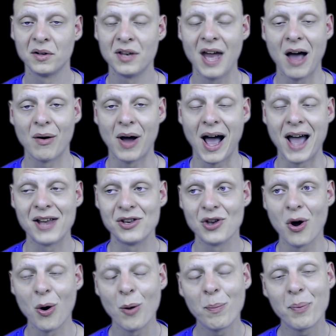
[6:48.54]
Now, I
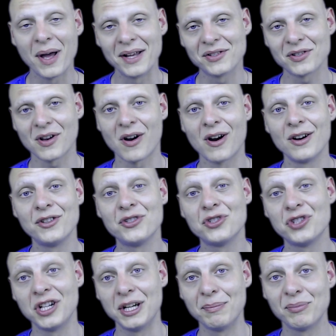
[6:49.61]
know pets are
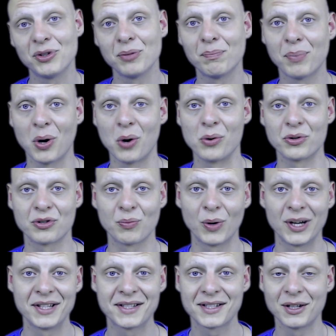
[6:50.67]
cheap to post,
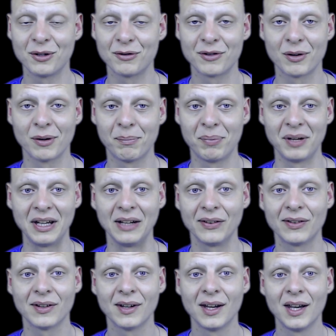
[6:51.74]
1 silver a
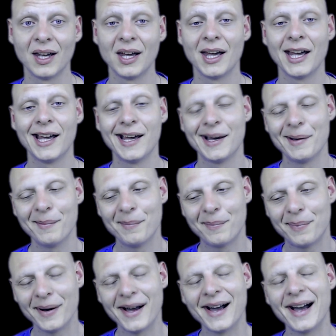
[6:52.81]
piece.
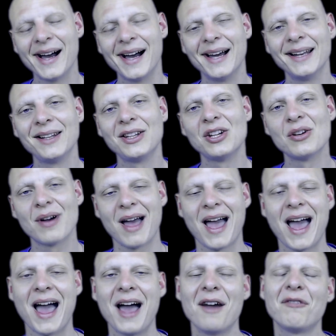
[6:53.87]
But you
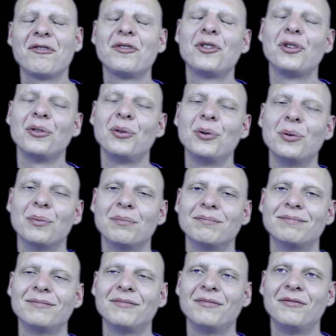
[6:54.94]
have to
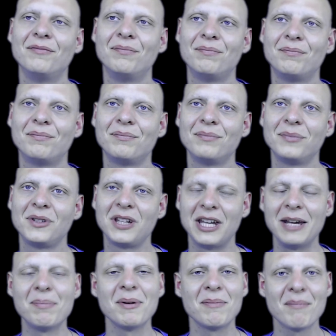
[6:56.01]

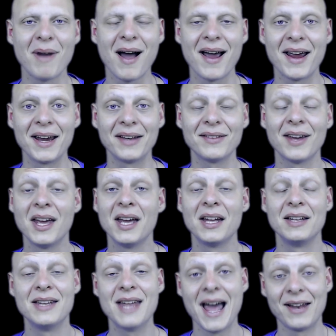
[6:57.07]
keep in mind
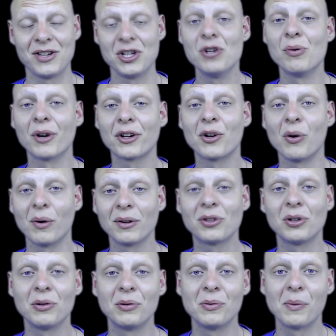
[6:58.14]
that you are going
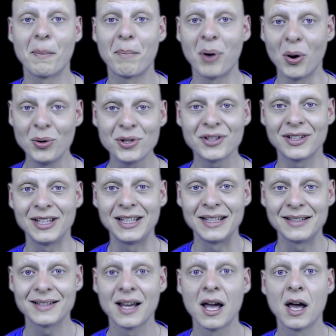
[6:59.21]
to post
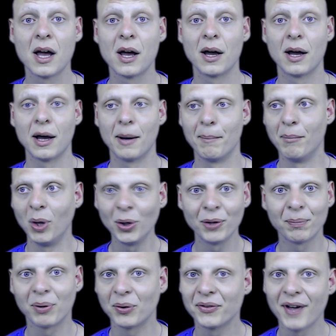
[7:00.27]
these multiple